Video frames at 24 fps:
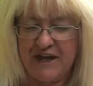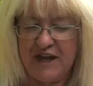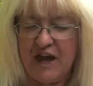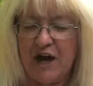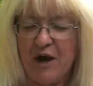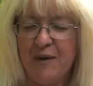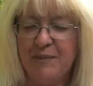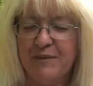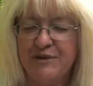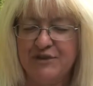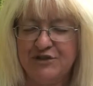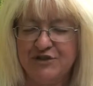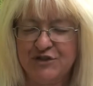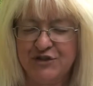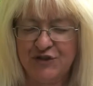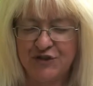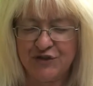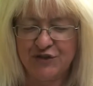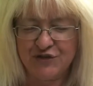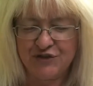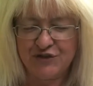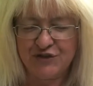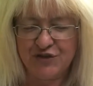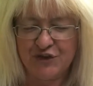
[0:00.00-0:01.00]
Help us
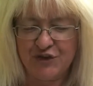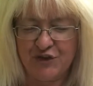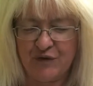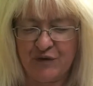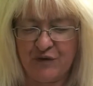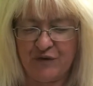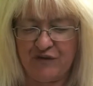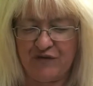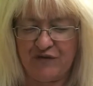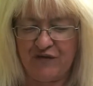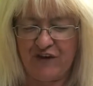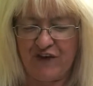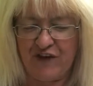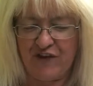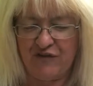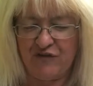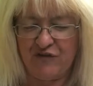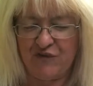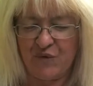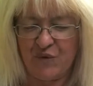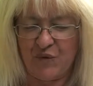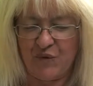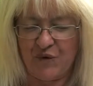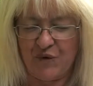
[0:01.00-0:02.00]
turn to you in faith,
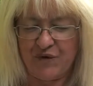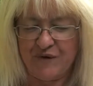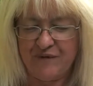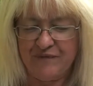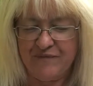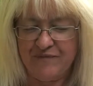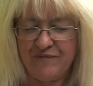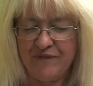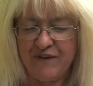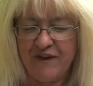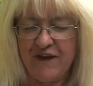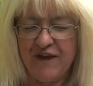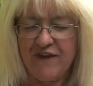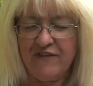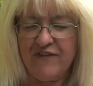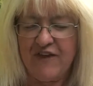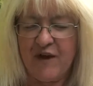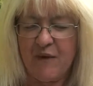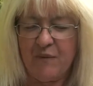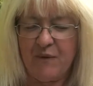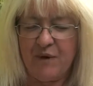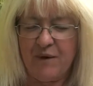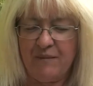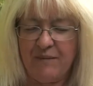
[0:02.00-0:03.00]
Lord,
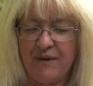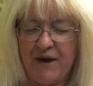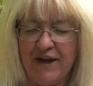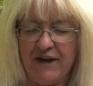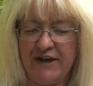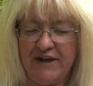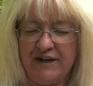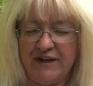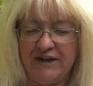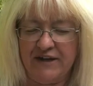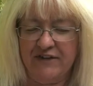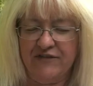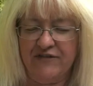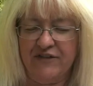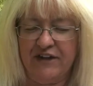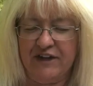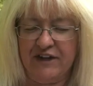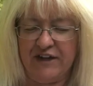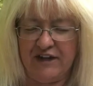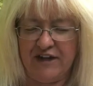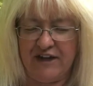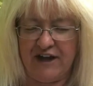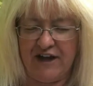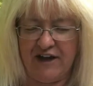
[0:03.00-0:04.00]
that we might live
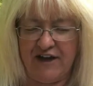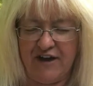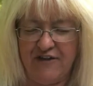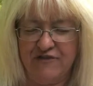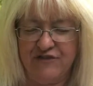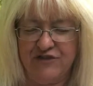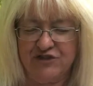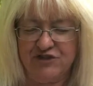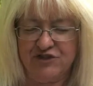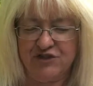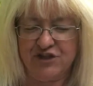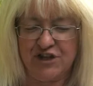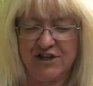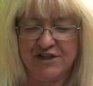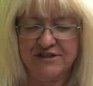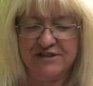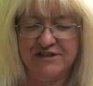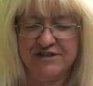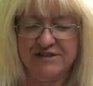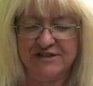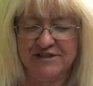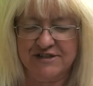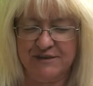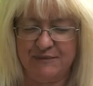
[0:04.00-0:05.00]
in love and
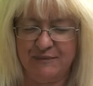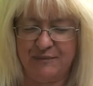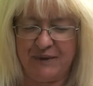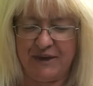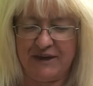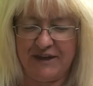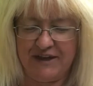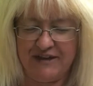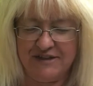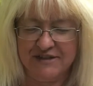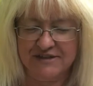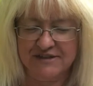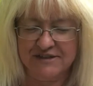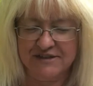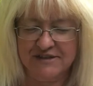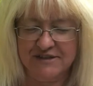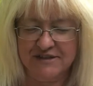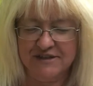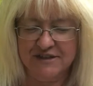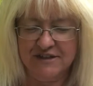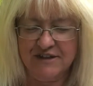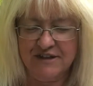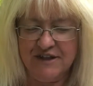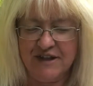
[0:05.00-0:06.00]
justice and peace.
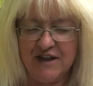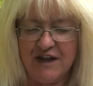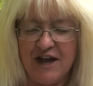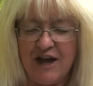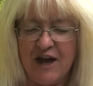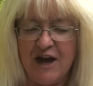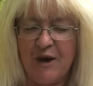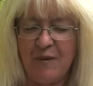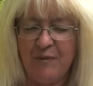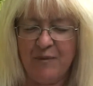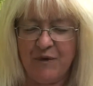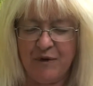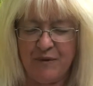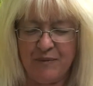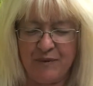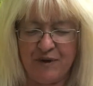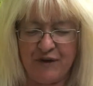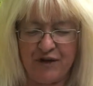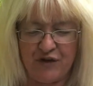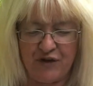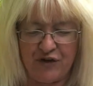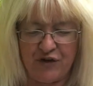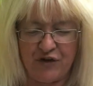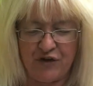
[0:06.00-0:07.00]
Help there
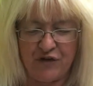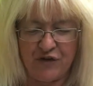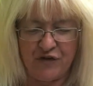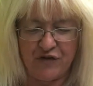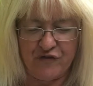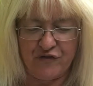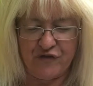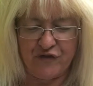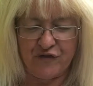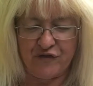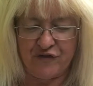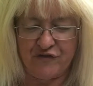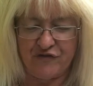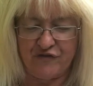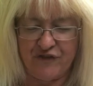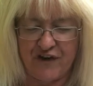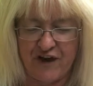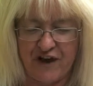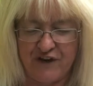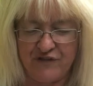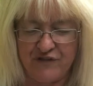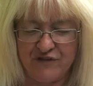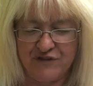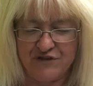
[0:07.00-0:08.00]
be a cure for the
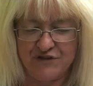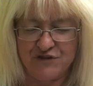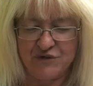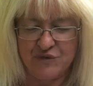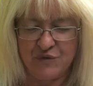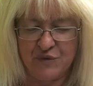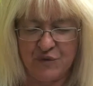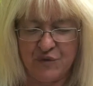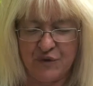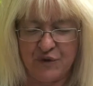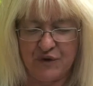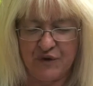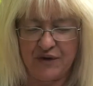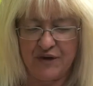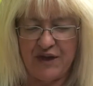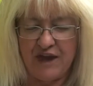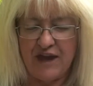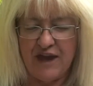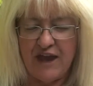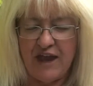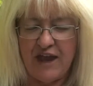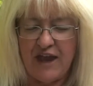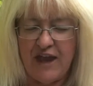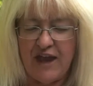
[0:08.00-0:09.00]
virus, Lord,
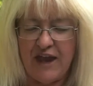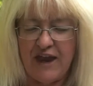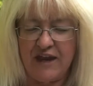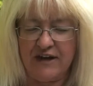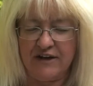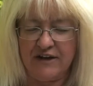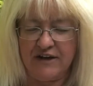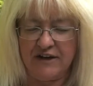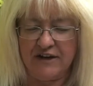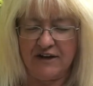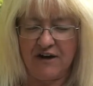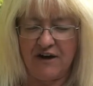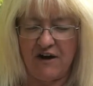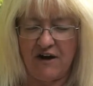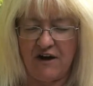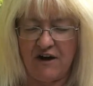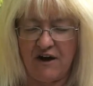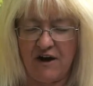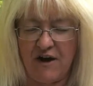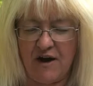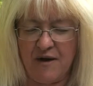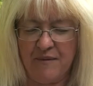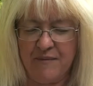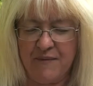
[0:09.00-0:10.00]
and a
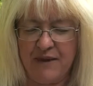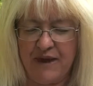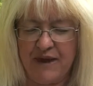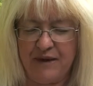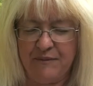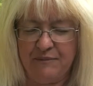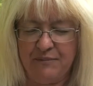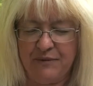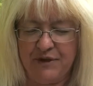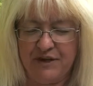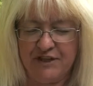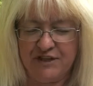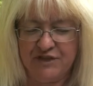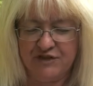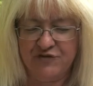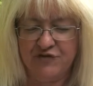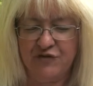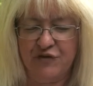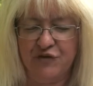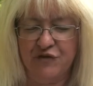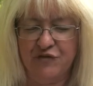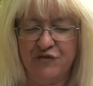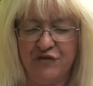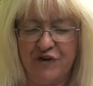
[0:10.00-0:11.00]
calm and
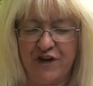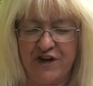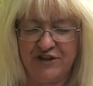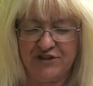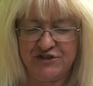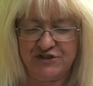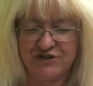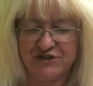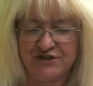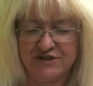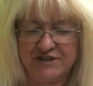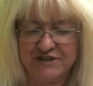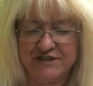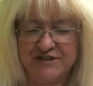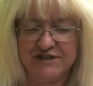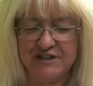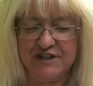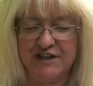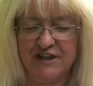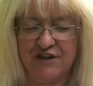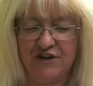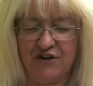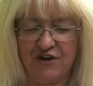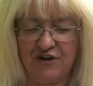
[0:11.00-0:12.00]
peaceful righteousness
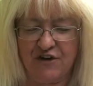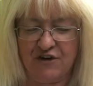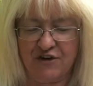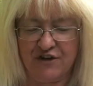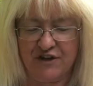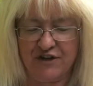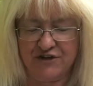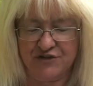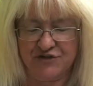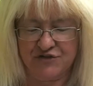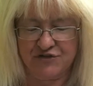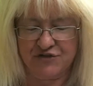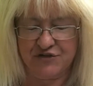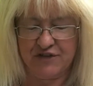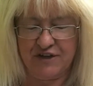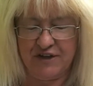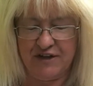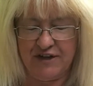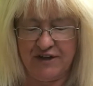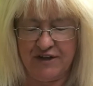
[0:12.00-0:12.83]
in our country.